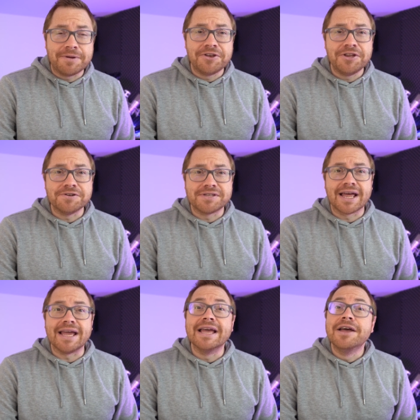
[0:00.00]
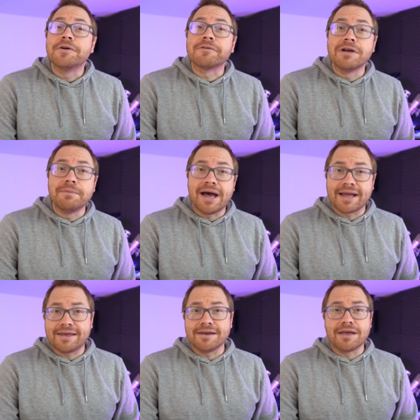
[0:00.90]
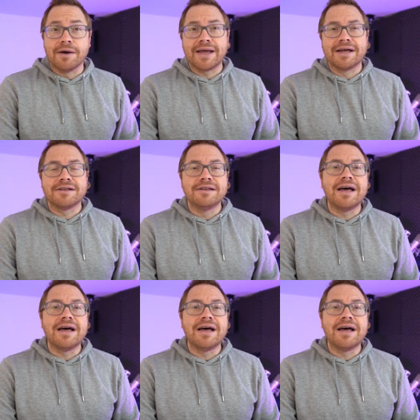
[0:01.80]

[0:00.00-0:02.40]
up in the news today, Rimac going under